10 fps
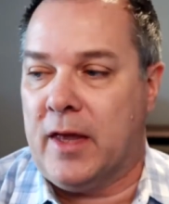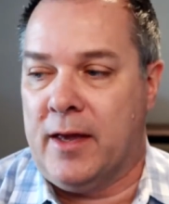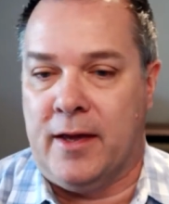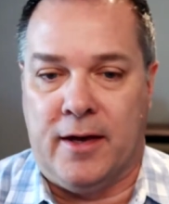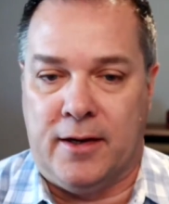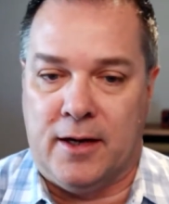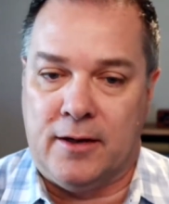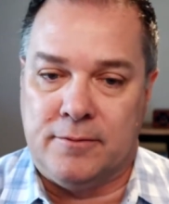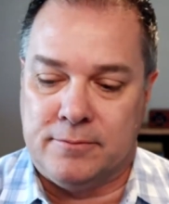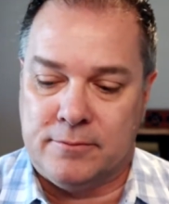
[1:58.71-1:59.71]
and
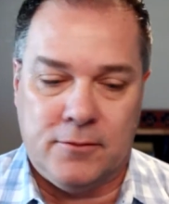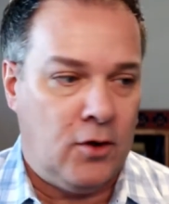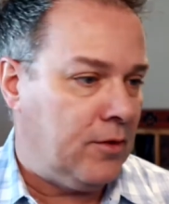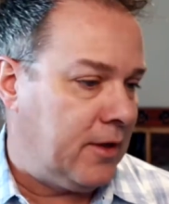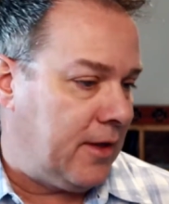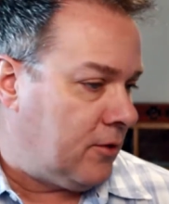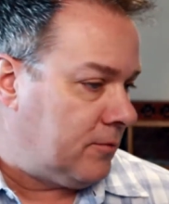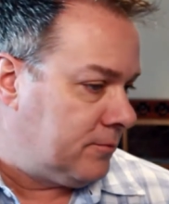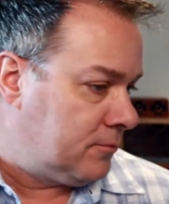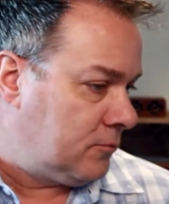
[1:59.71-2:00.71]
hopefully
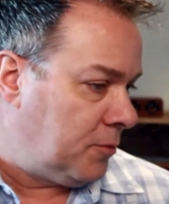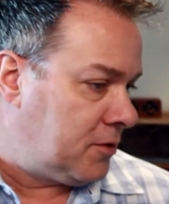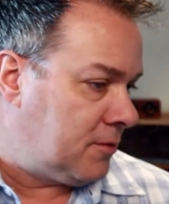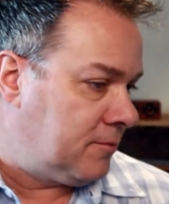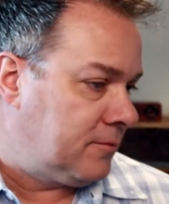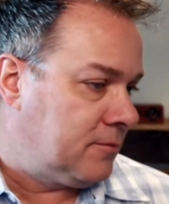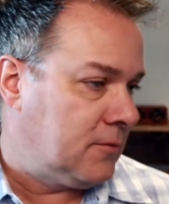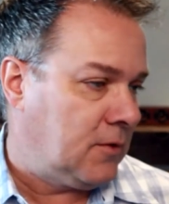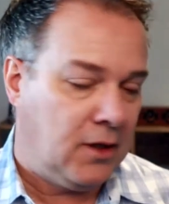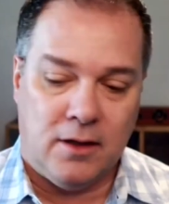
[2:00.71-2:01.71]
that'll, whoops,
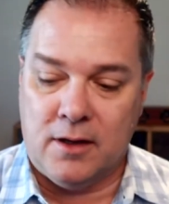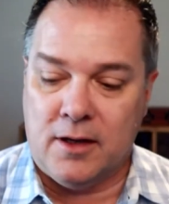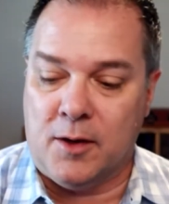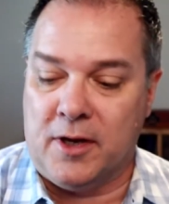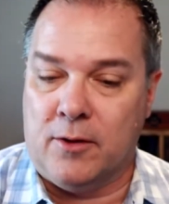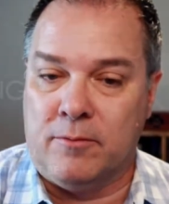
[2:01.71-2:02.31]
here we go.